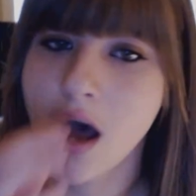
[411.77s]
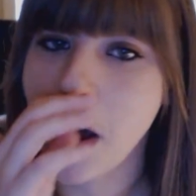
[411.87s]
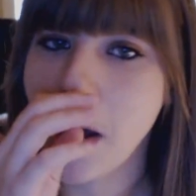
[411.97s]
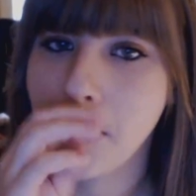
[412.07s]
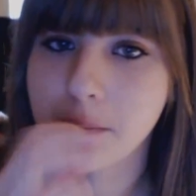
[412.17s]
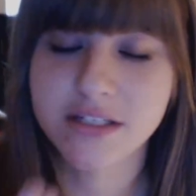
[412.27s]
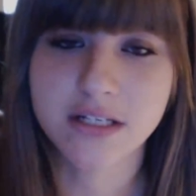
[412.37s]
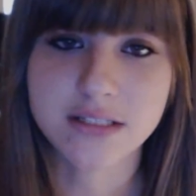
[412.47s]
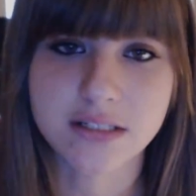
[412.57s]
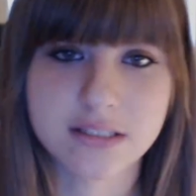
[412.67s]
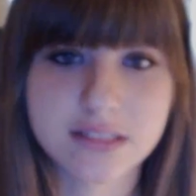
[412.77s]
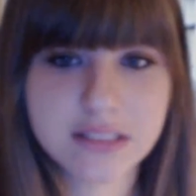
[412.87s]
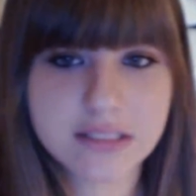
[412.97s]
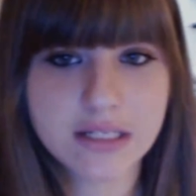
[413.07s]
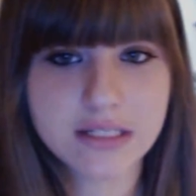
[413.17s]
it doesn't. It
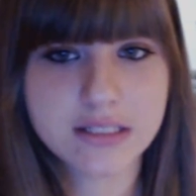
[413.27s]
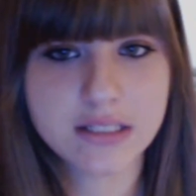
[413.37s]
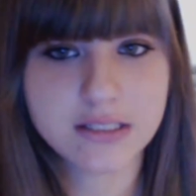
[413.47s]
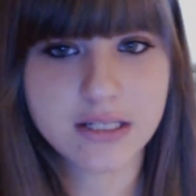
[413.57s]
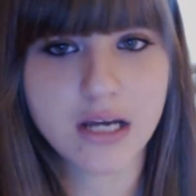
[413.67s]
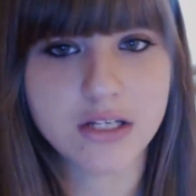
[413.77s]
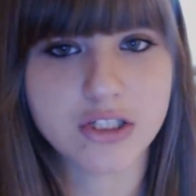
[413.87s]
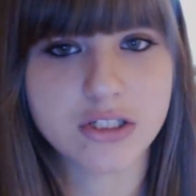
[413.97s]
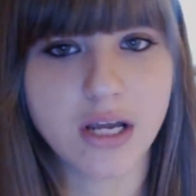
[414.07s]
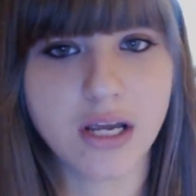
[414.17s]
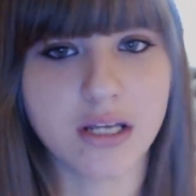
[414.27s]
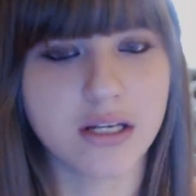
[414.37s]
stays nice to the touch,